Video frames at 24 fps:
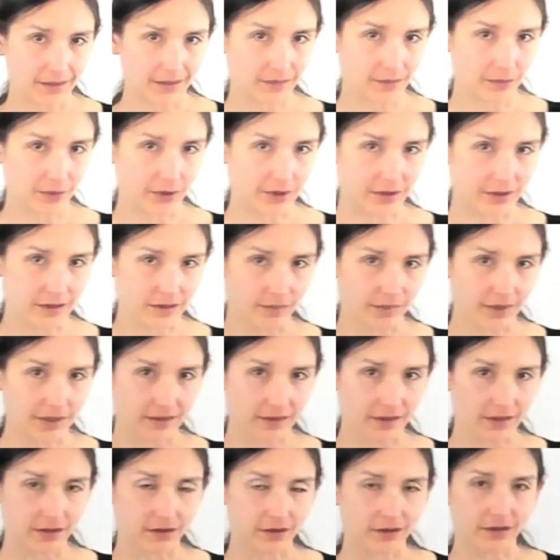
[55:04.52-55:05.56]
Which is a
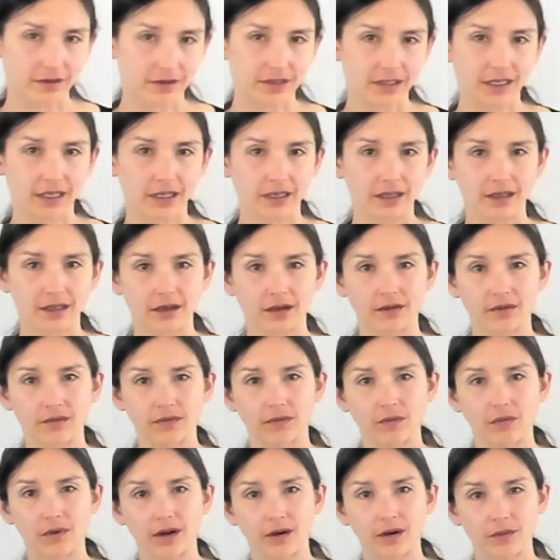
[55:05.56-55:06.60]
misunderstanding of
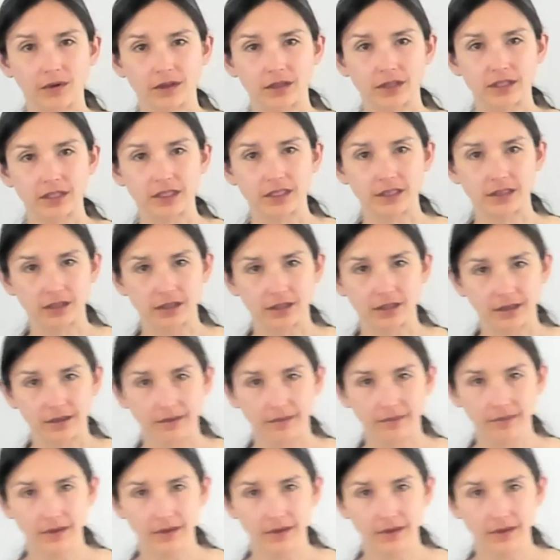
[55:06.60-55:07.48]
what we're teaching